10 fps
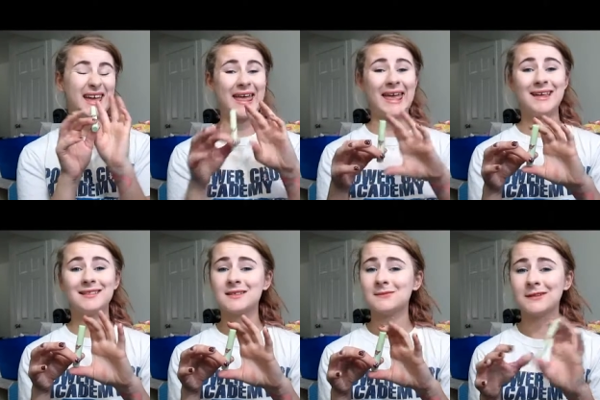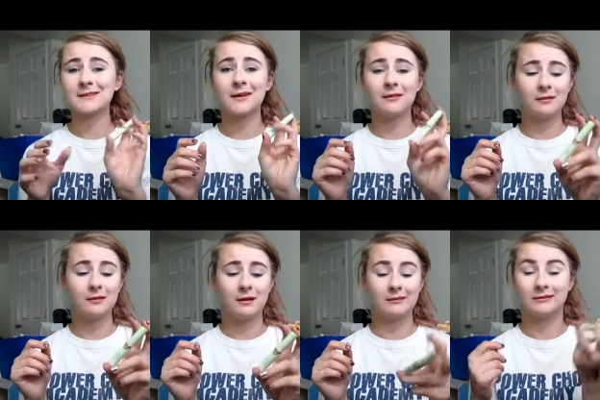hate this
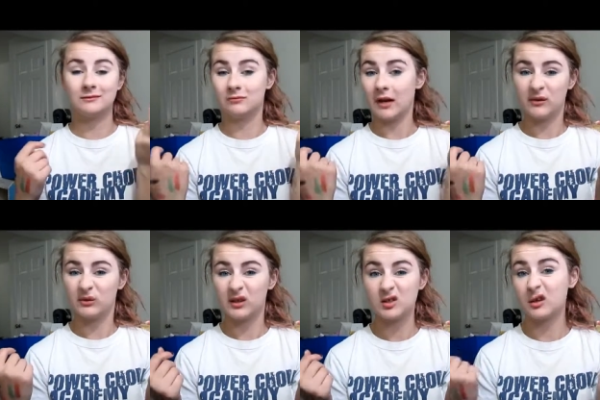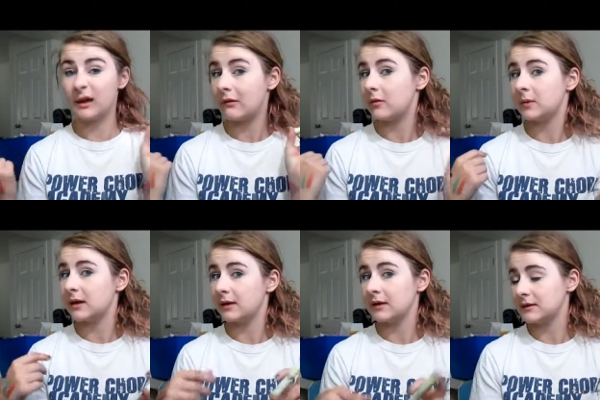mascara. Um, I only still have it
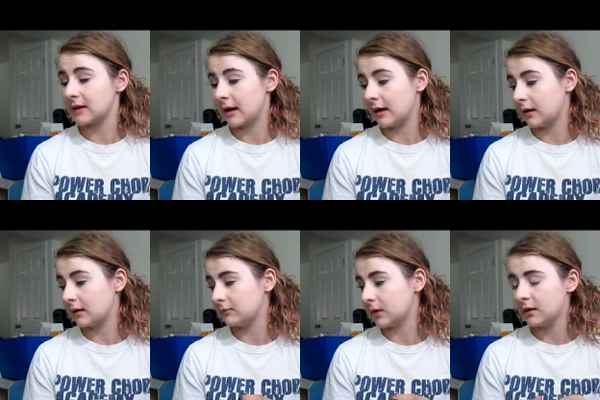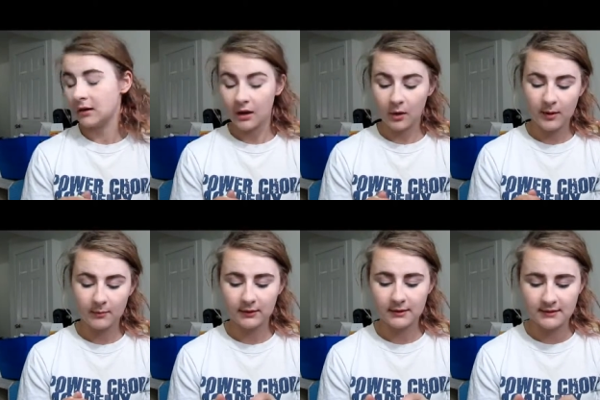because I'm, I'll
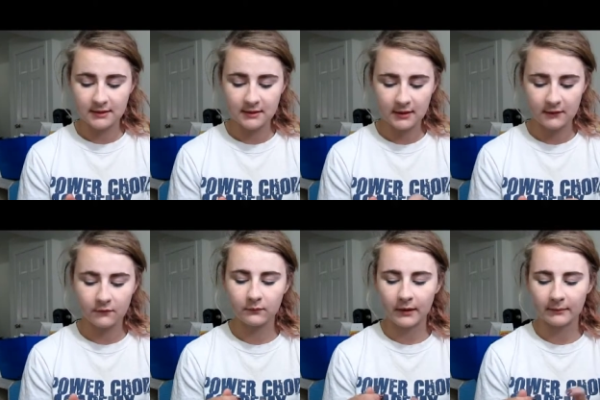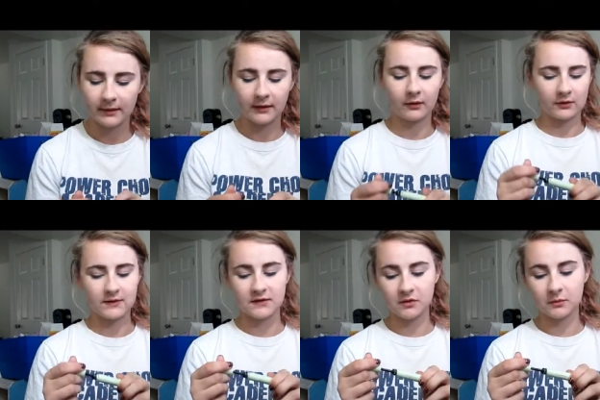probably see if like my younger
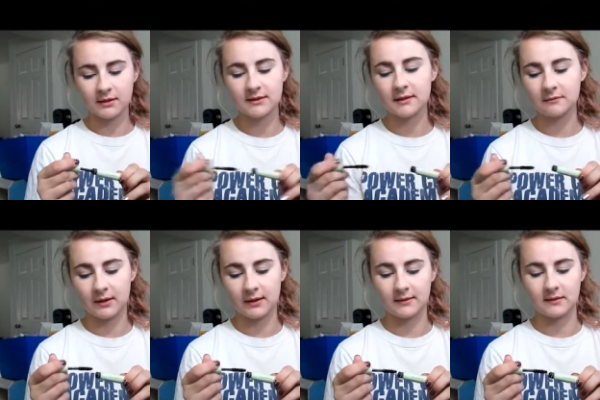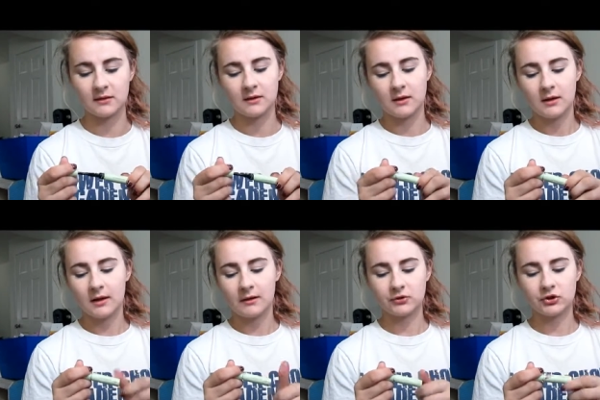sister wants it because
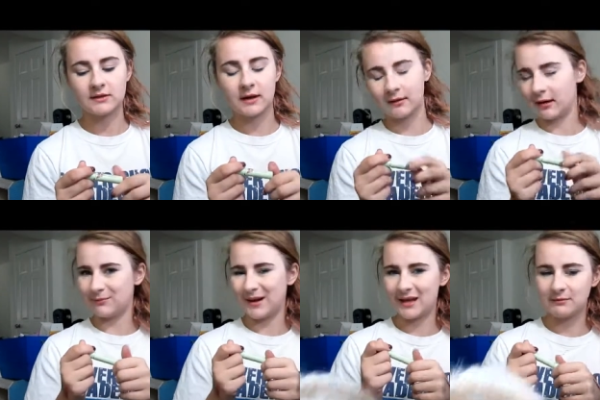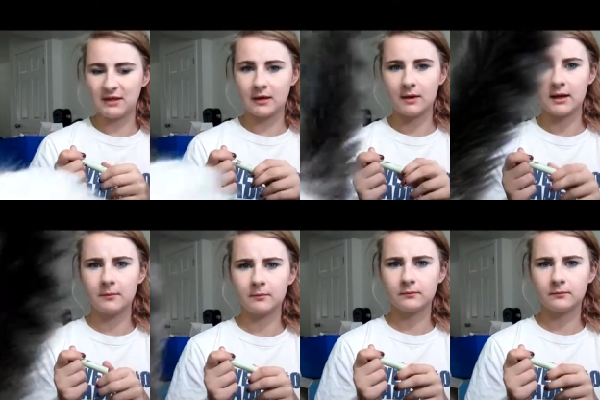she's gotten a lot of my hand-me-down makeup.